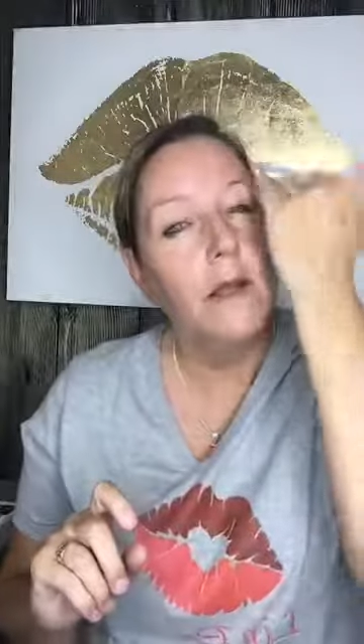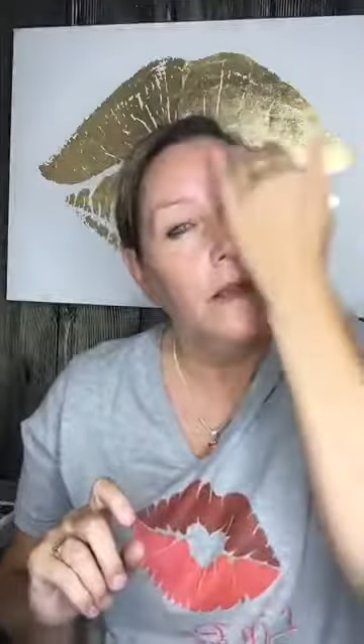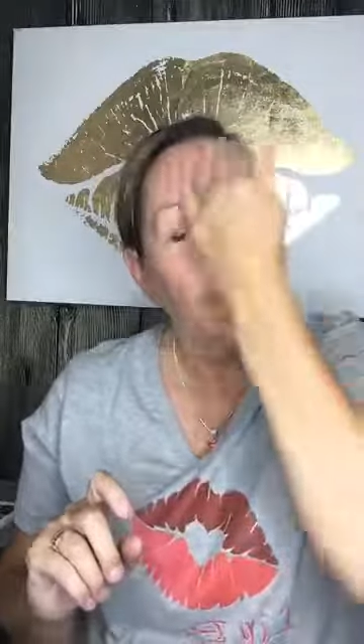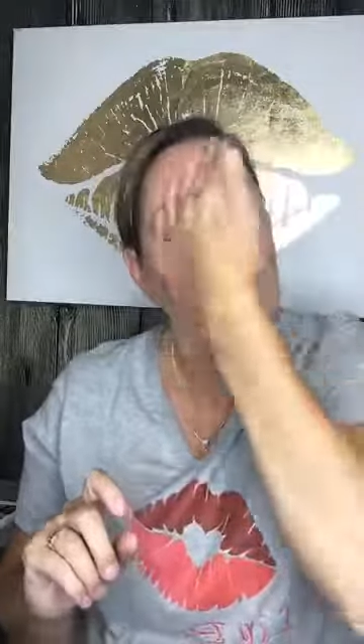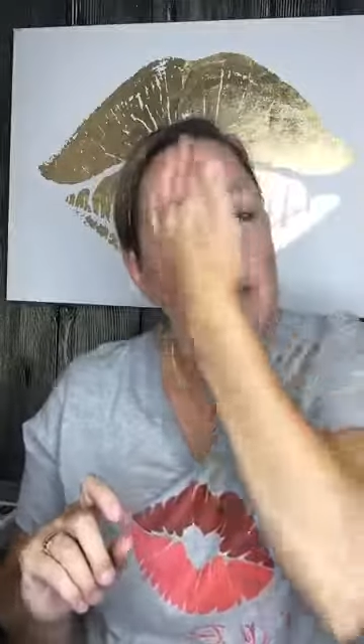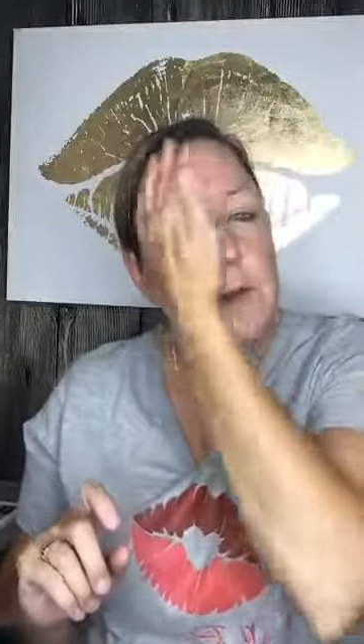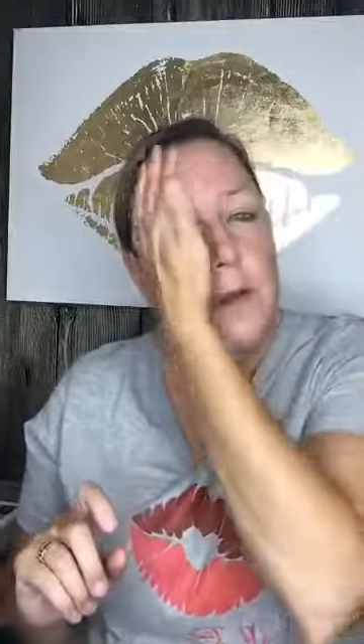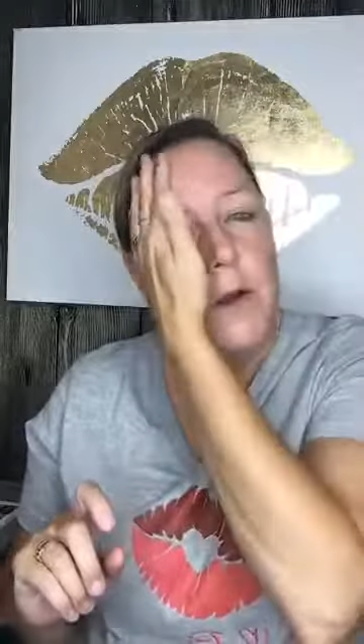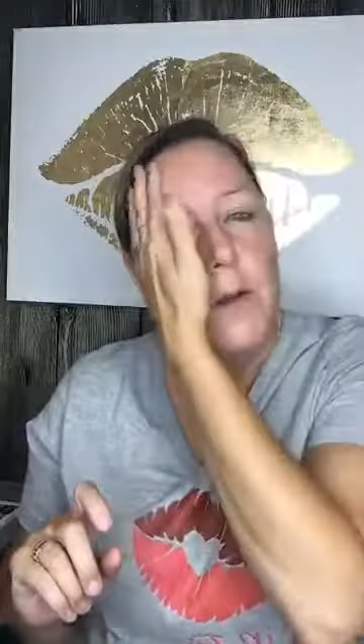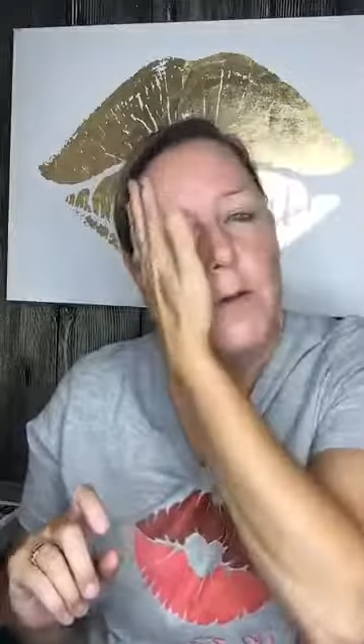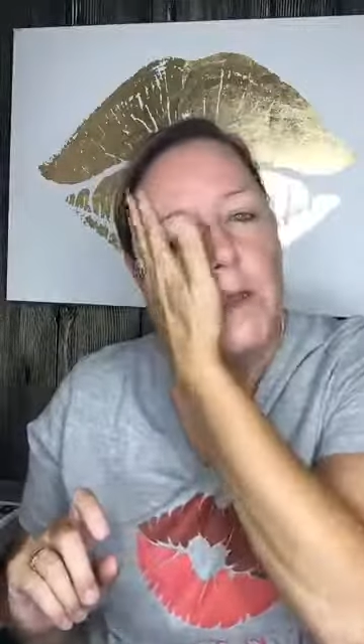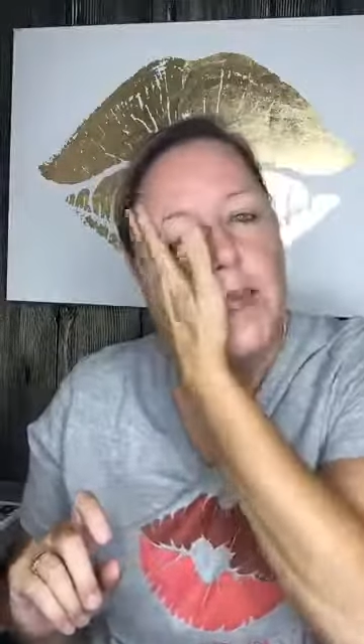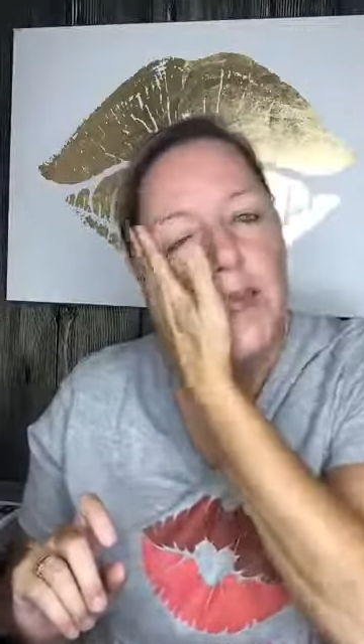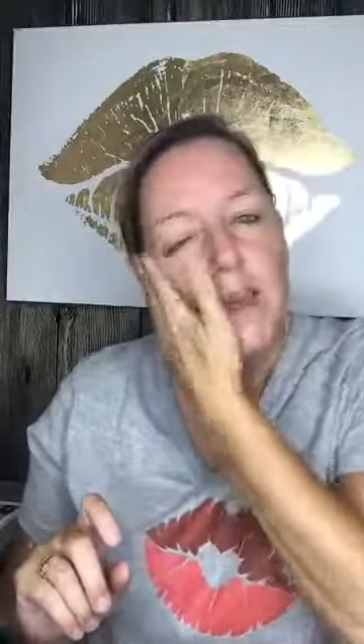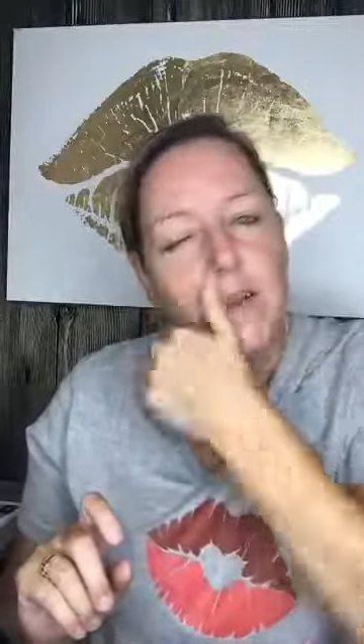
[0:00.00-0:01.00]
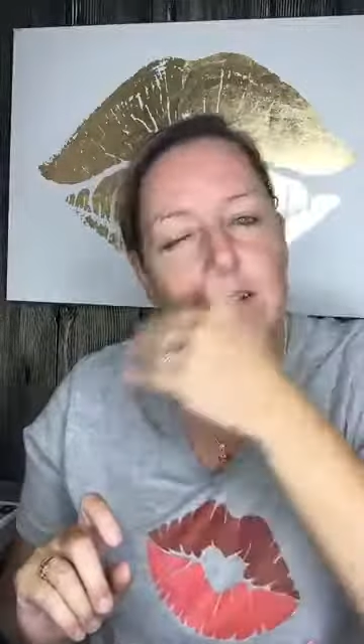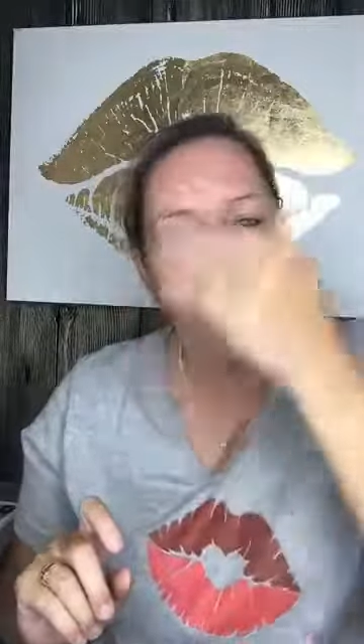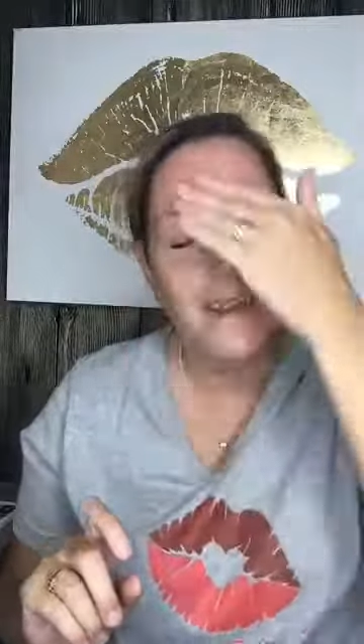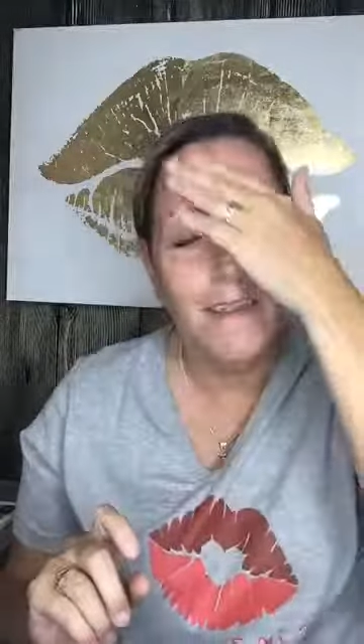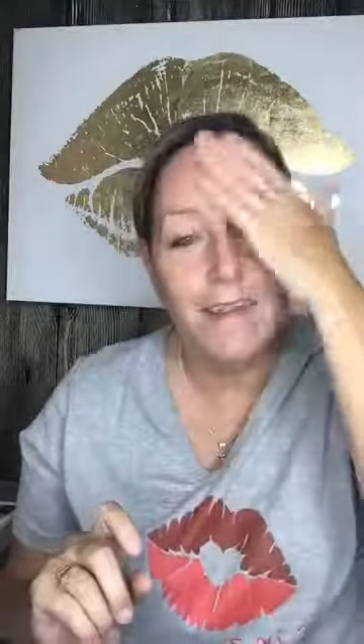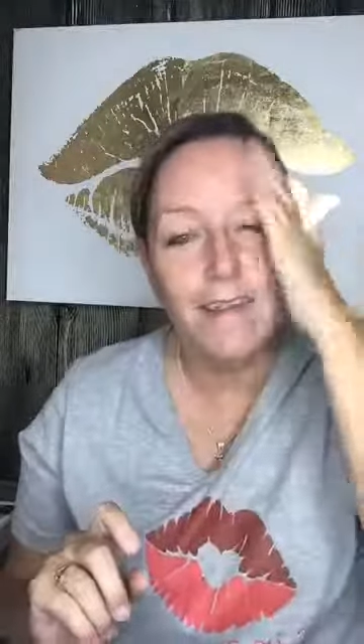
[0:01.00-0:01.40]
No needles.